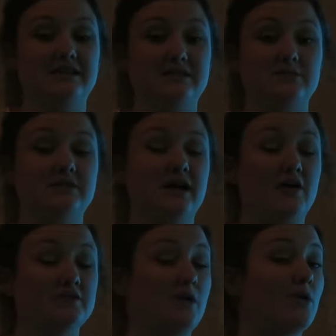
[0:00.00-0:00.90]
things
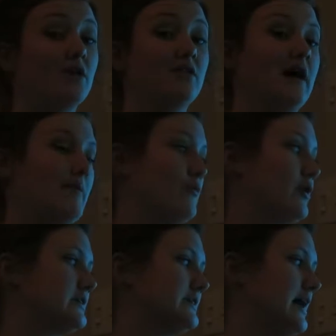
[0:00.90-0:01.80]
themselves, they were a lot
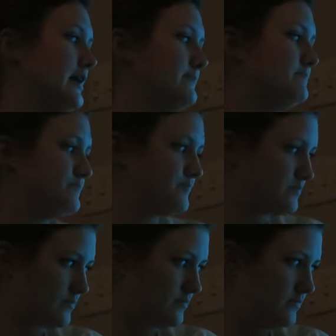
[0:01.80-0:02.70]
more excited.
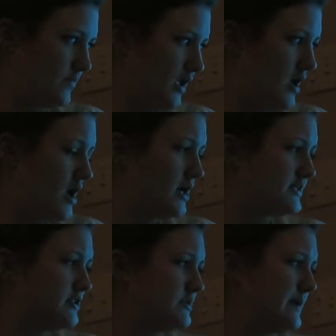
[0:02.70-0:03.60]

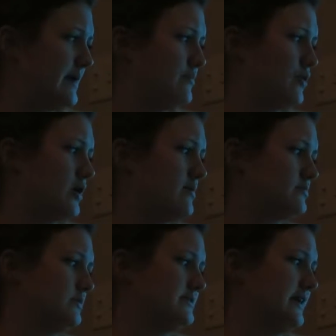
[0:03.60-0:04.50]
Students became more
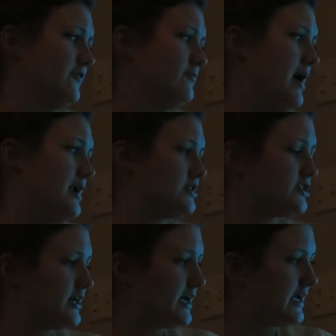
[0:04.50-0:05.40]
comfortable
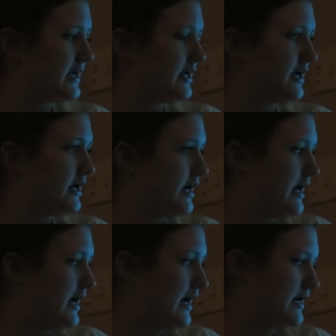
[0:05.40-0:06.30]
self-monitoring.
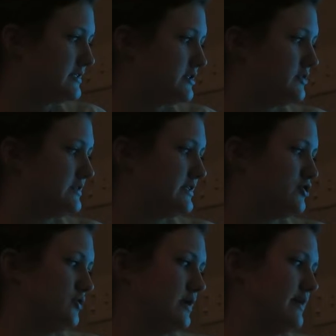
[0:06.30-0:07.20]
Students
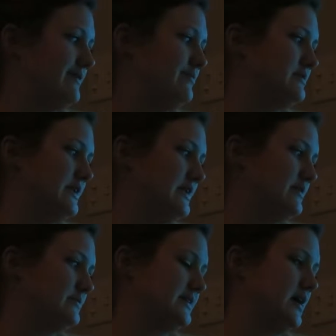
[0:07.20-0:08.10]
enjoyed representing
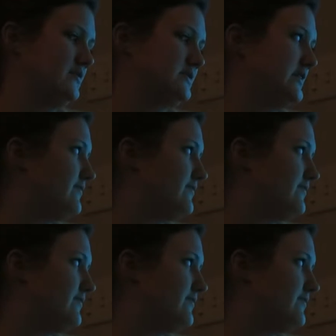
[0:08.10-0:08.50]
themselves